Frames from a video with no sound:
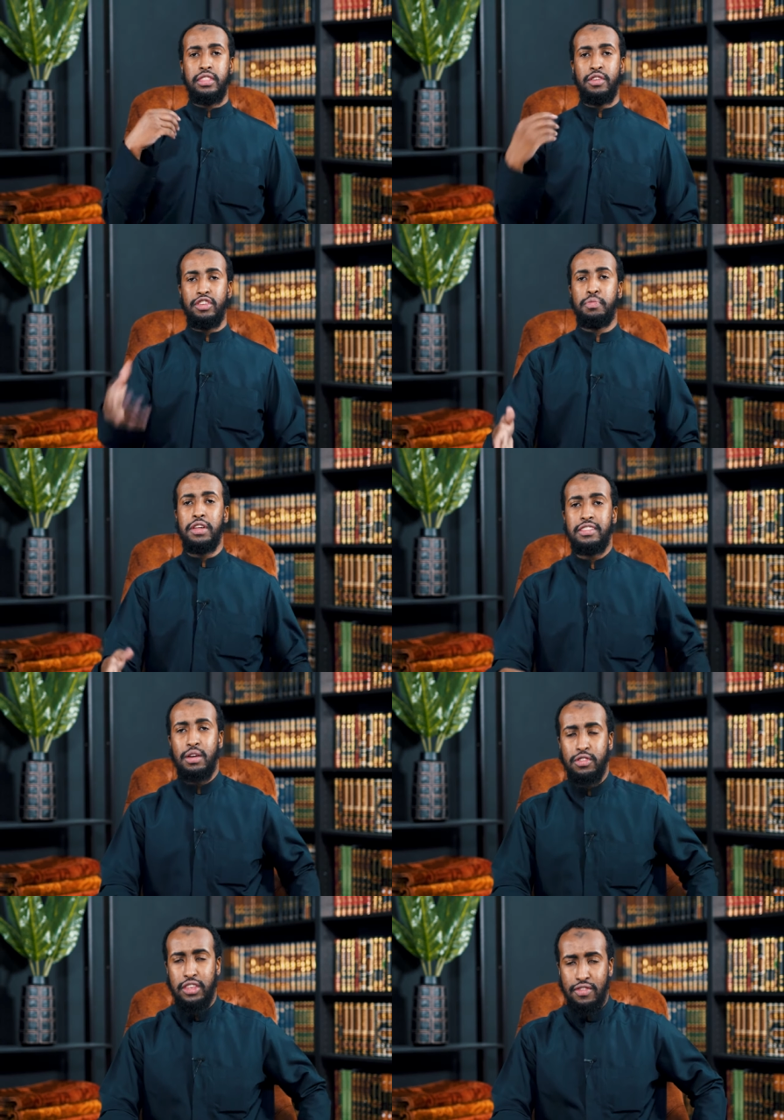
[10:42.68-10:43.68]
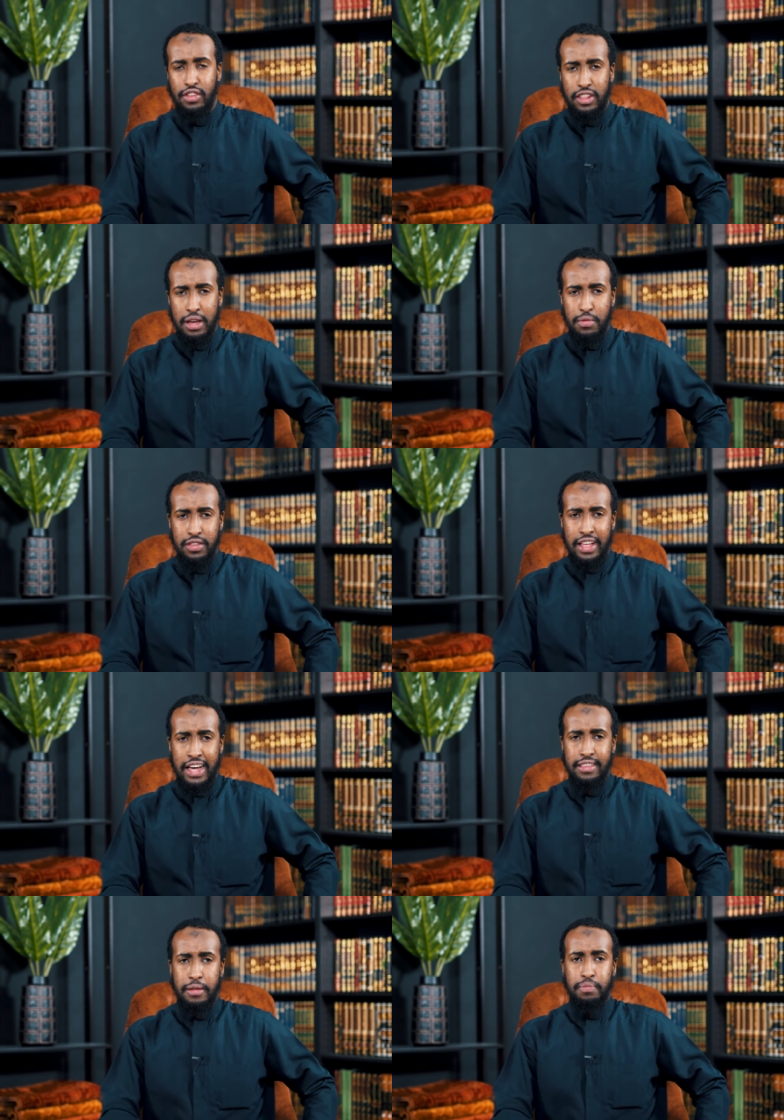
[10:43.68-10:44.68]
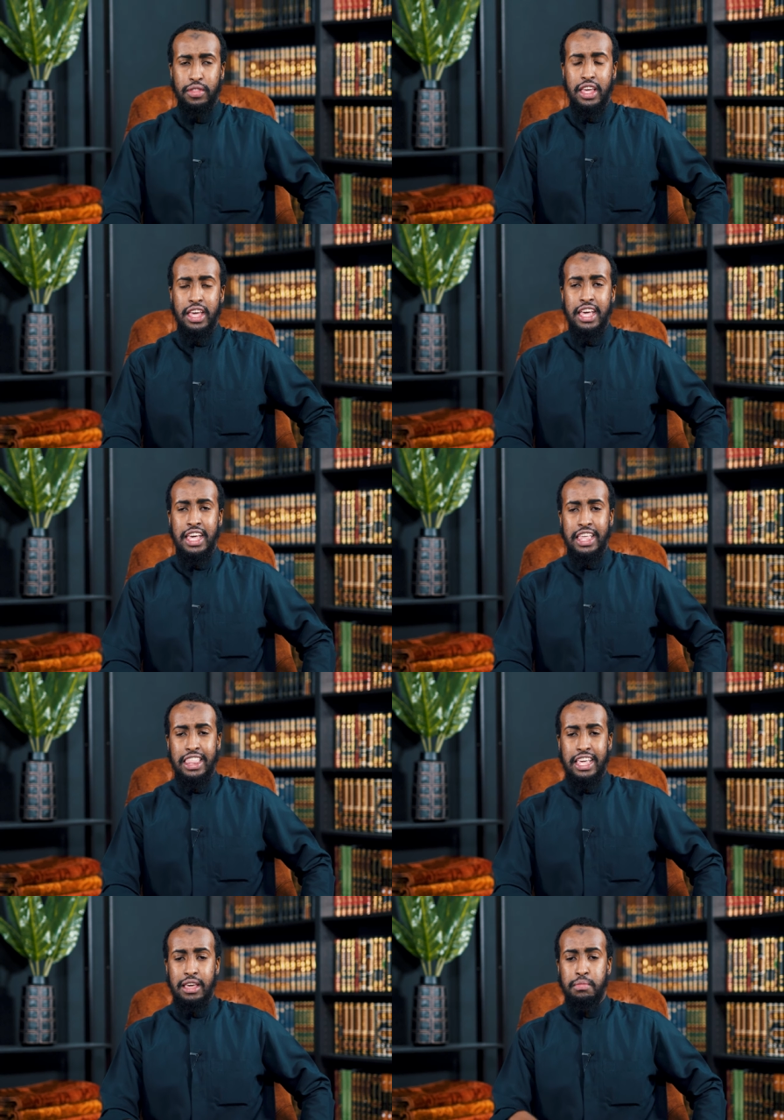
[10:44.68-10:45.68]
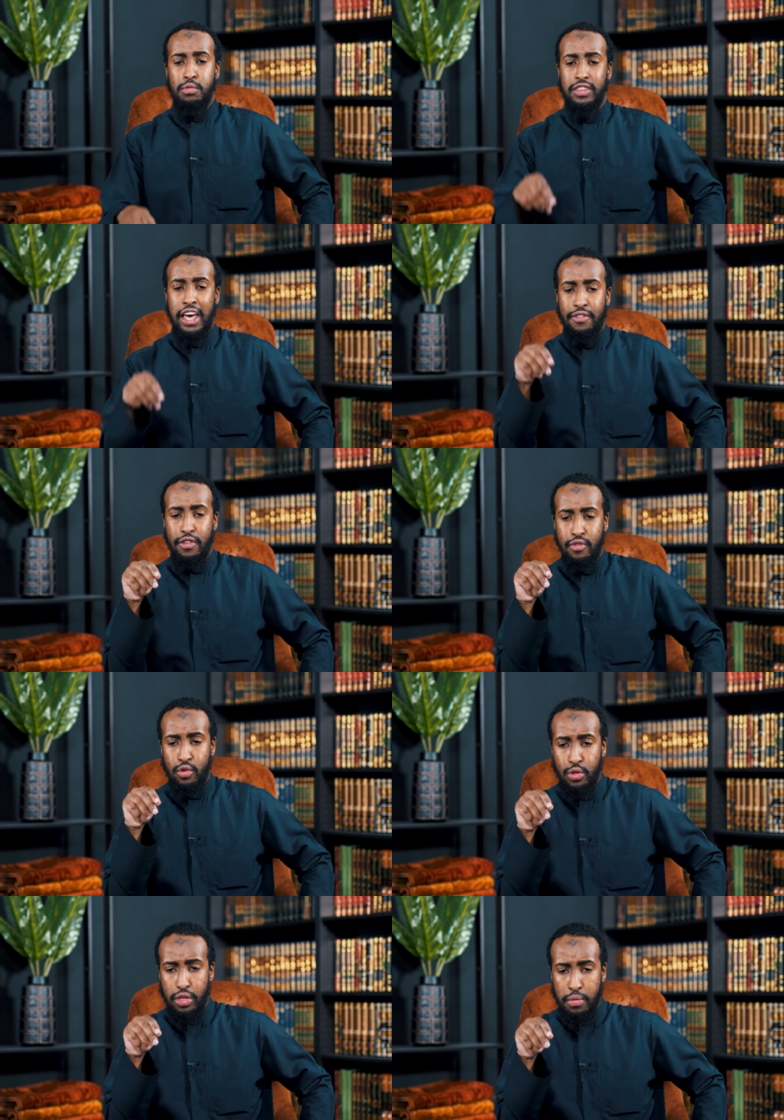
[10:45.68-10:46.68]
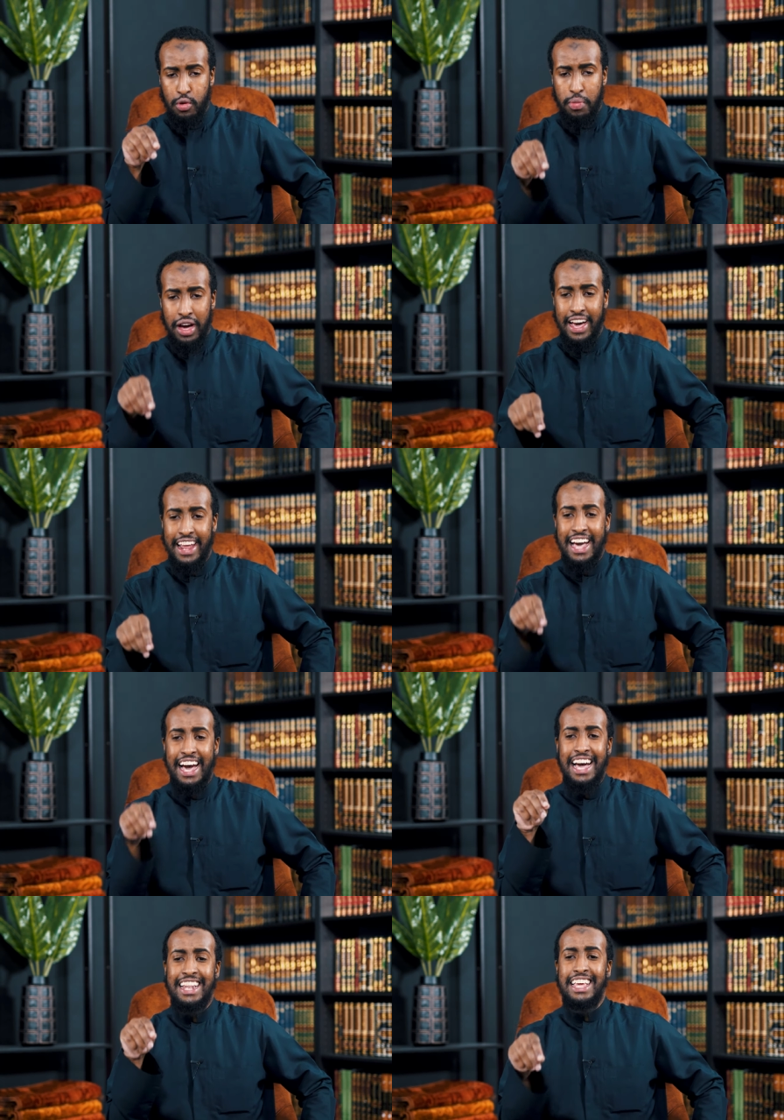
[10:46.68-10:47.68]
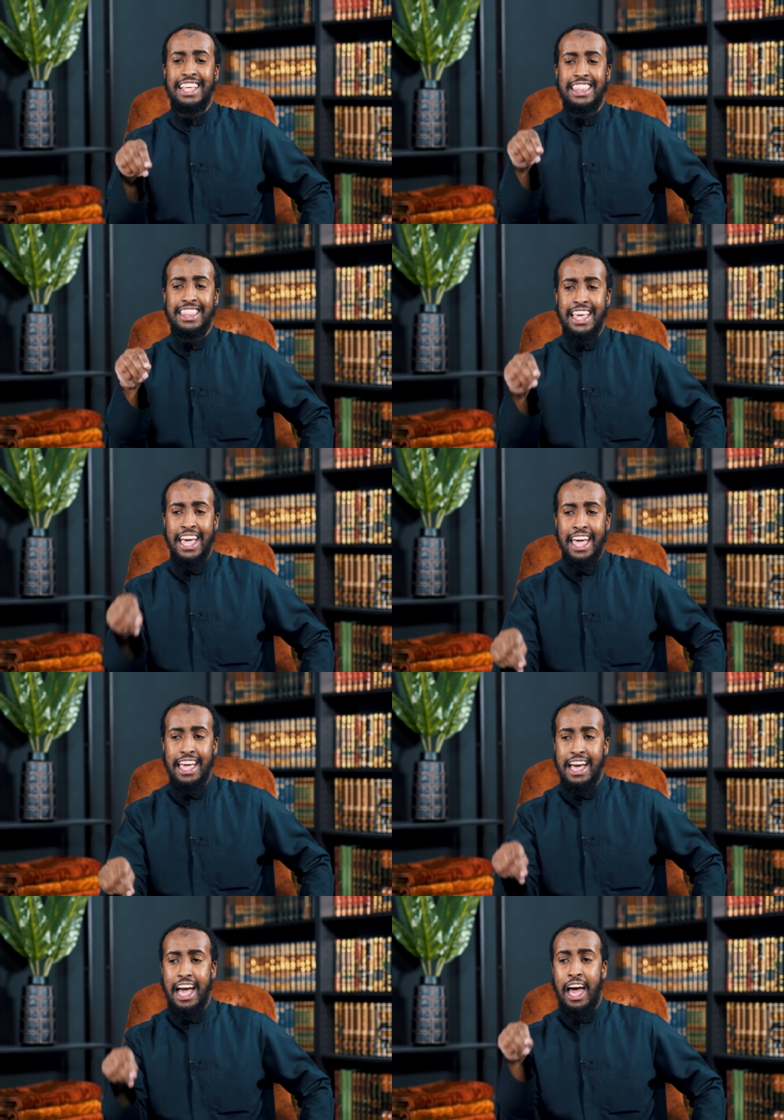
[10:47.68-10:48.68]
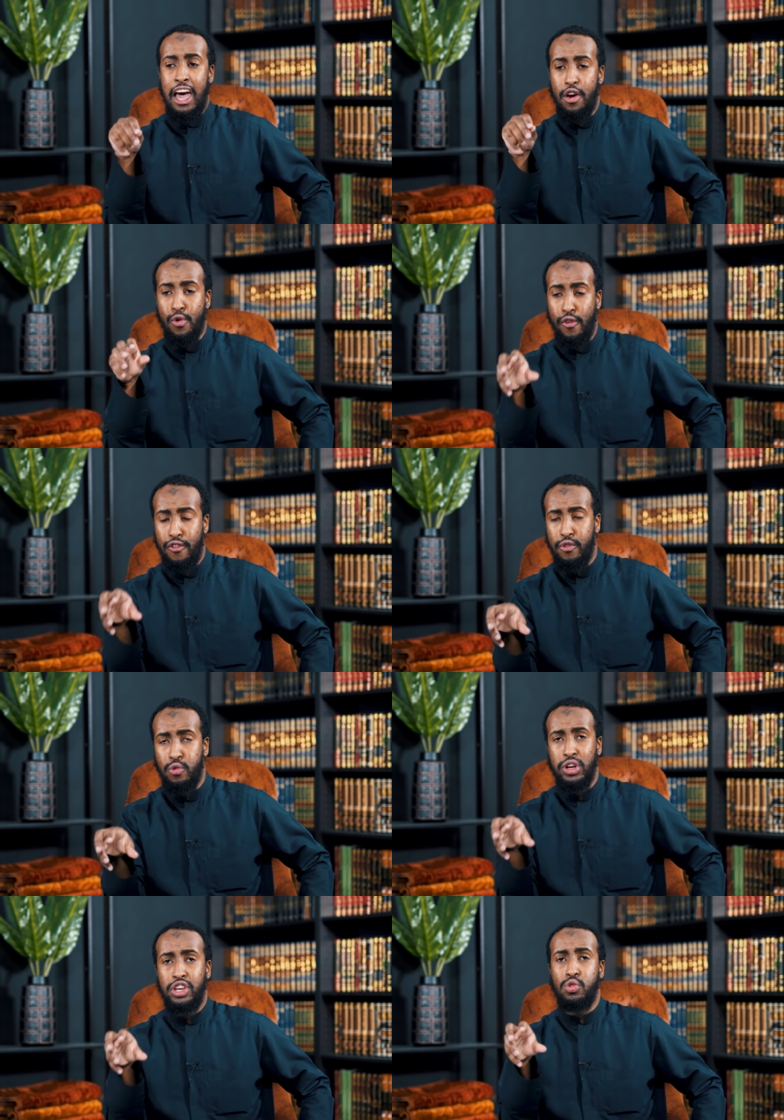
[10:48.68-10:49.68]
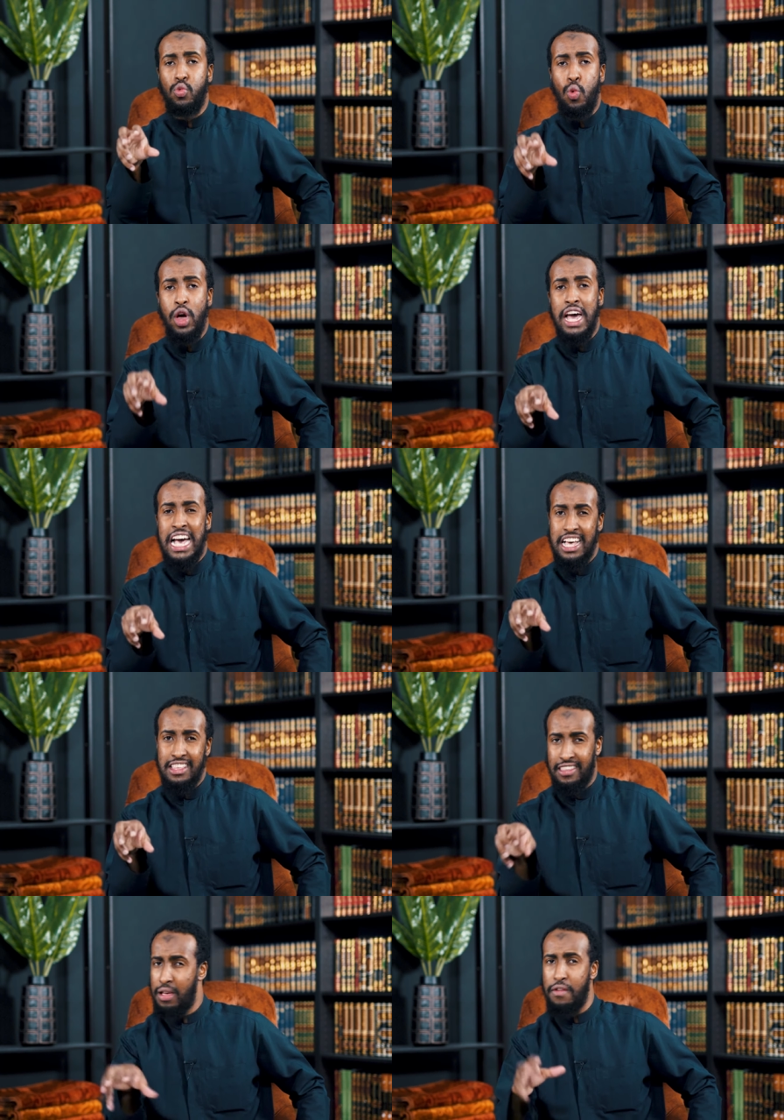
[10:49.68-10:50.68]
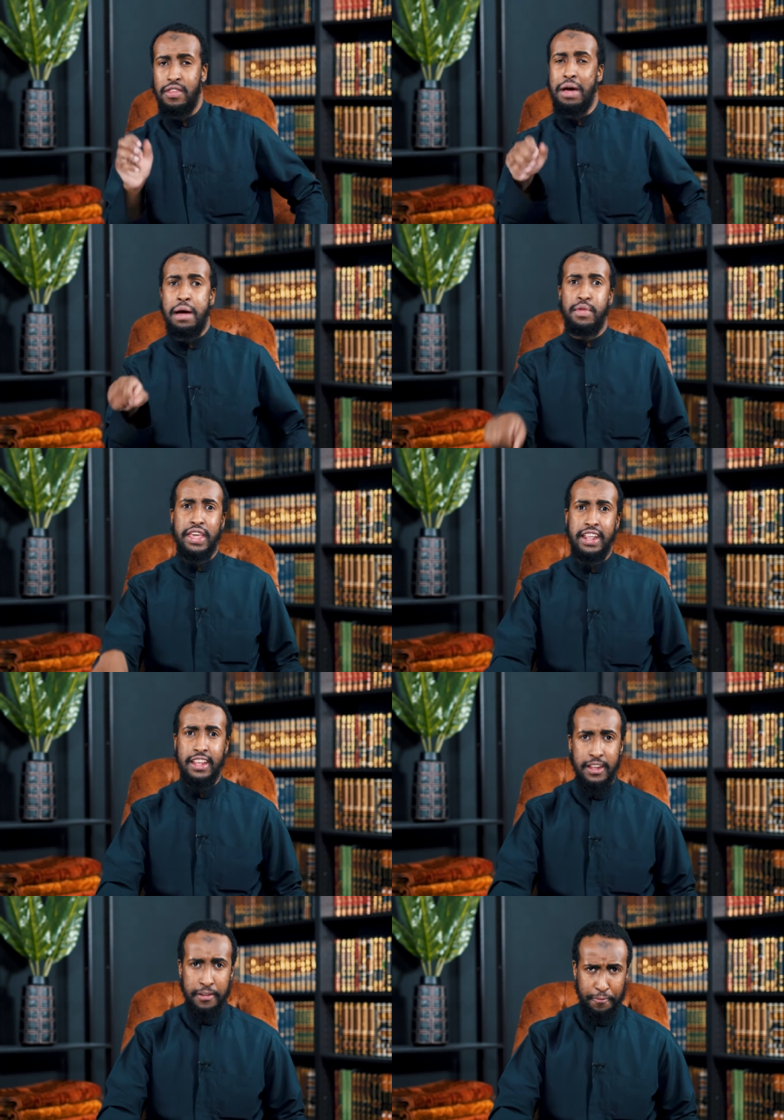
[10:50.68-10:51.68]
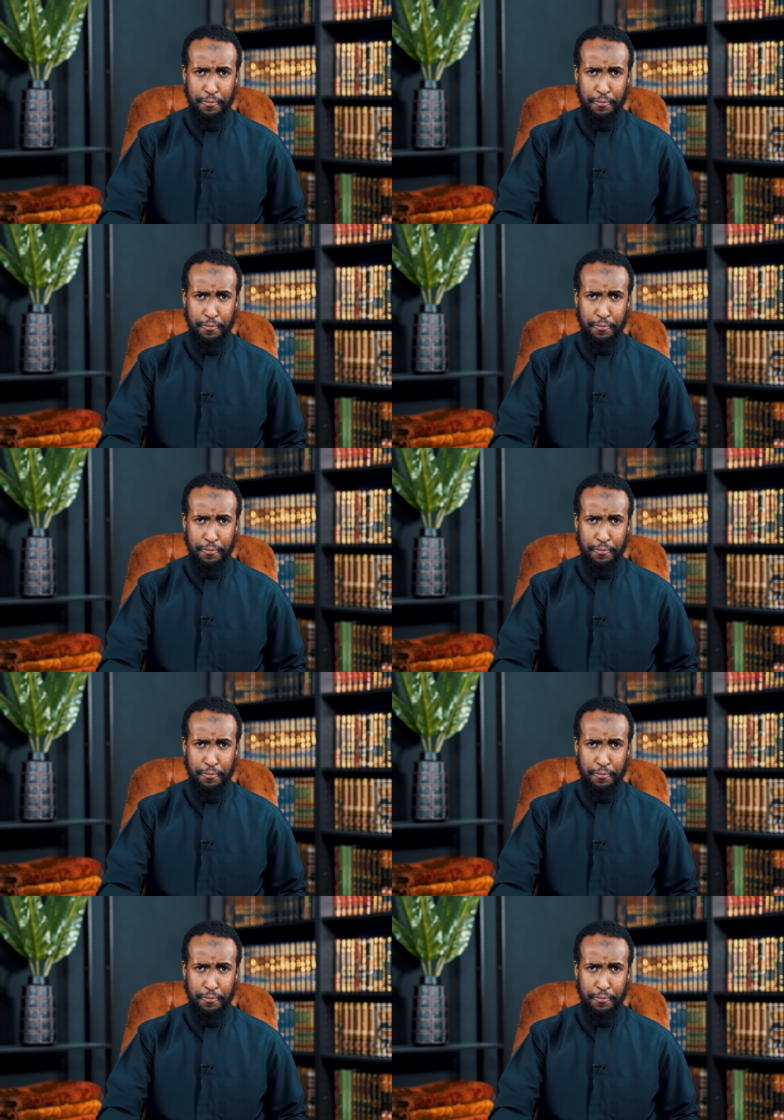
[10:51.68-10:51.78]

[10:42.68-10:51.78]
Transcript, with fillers: The response that was given to them was that the Mus'haf of Abu Bakr had in there ahruf which were some of them abrogated.